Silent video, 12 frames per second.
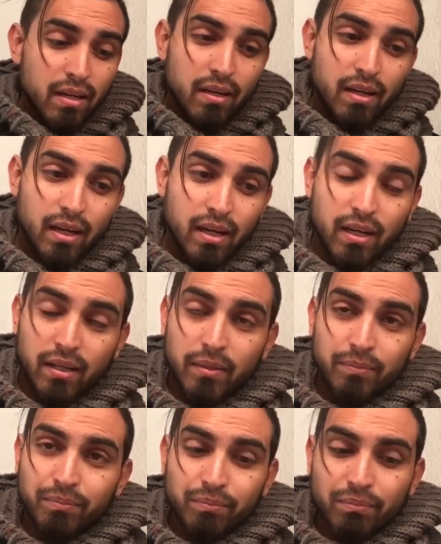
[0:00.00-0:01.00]

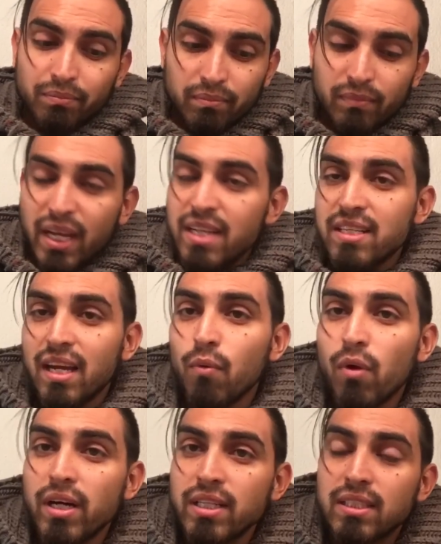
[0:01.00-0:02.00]
Can't say I
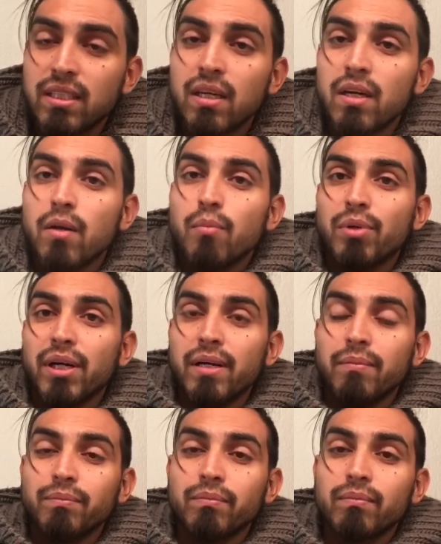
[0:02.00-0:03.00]
was, but
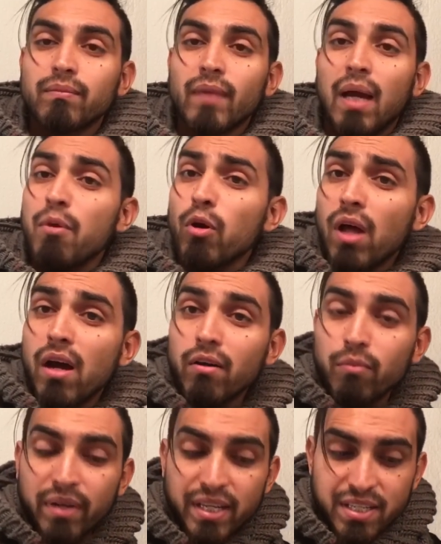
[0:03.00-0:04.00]
I'm no longer
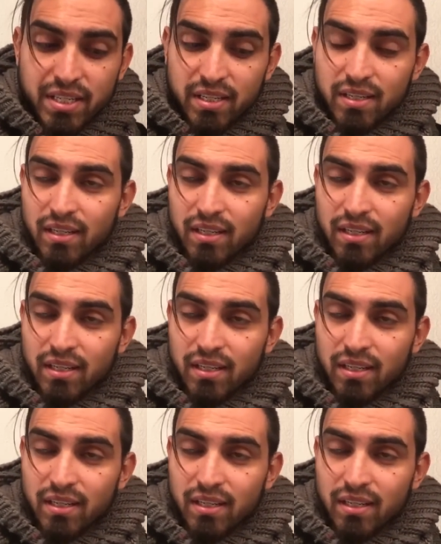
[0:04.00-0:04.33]
rich.